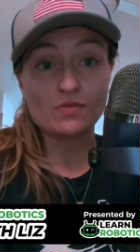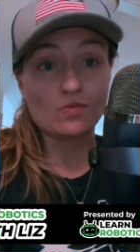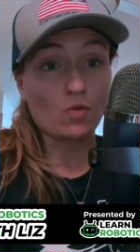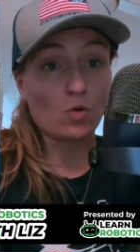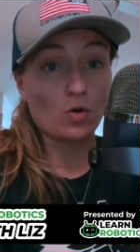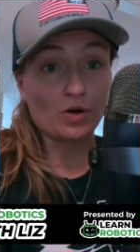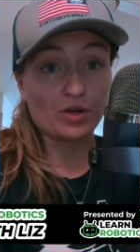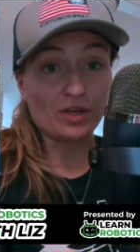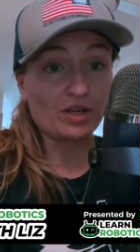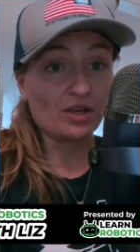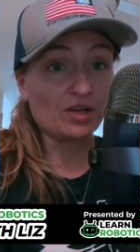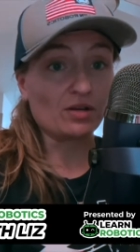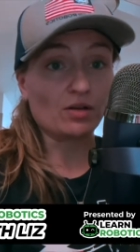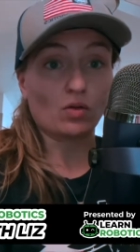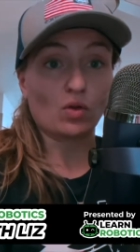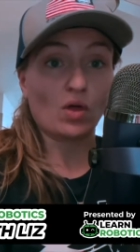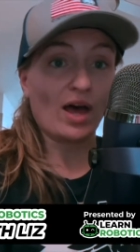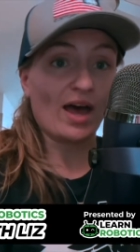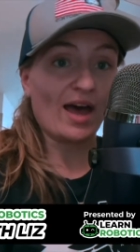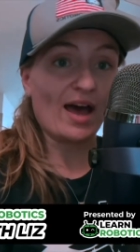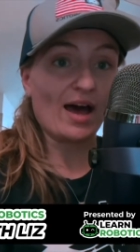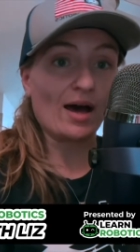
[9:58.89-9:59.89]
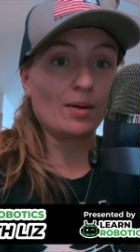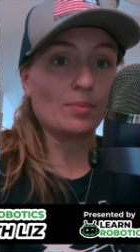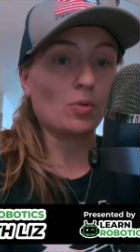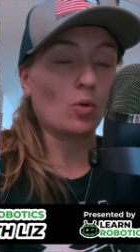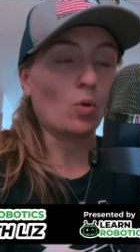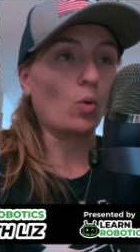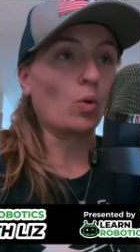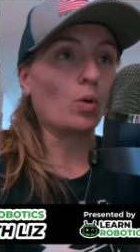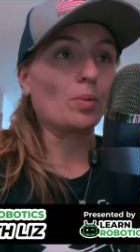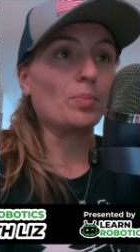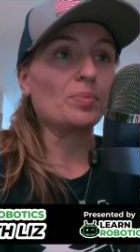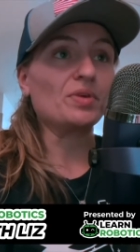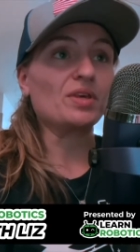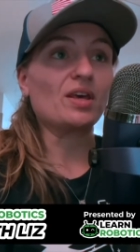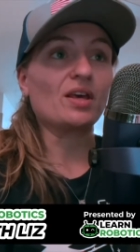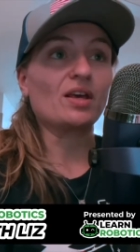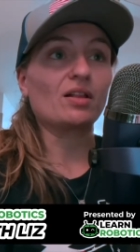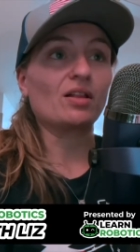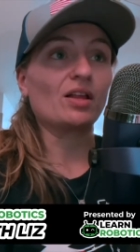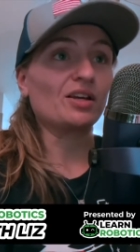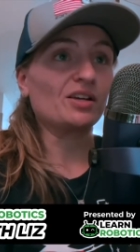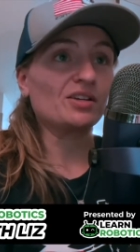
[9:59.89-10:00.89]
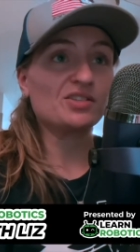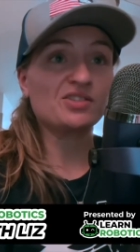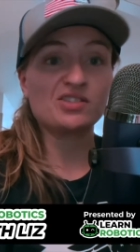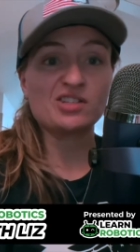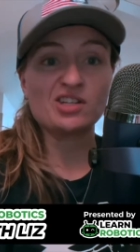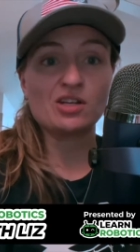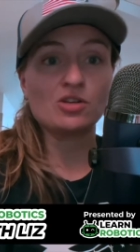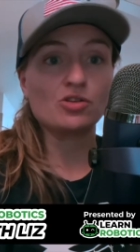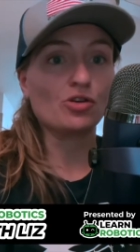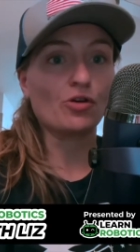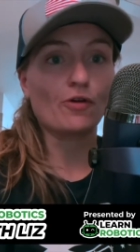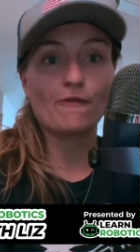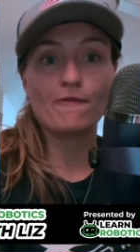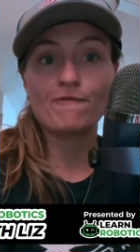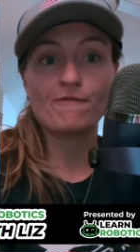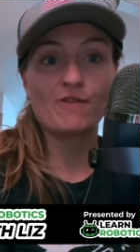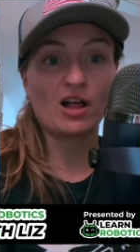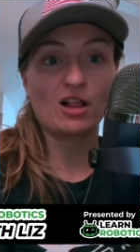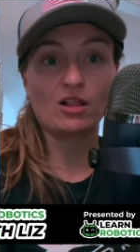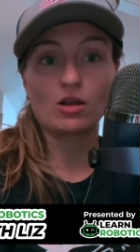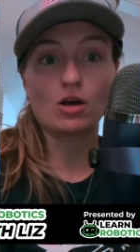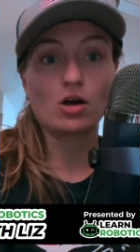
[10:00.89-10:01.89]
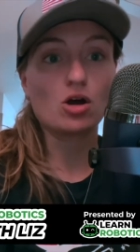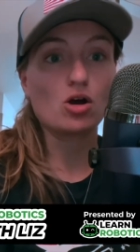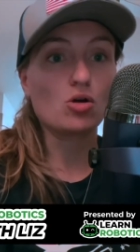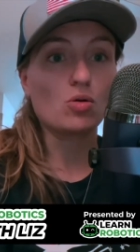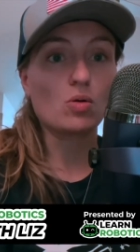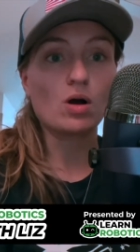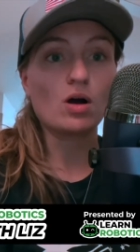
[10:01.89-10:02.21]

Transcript: of working in a lab or being like a senior fellow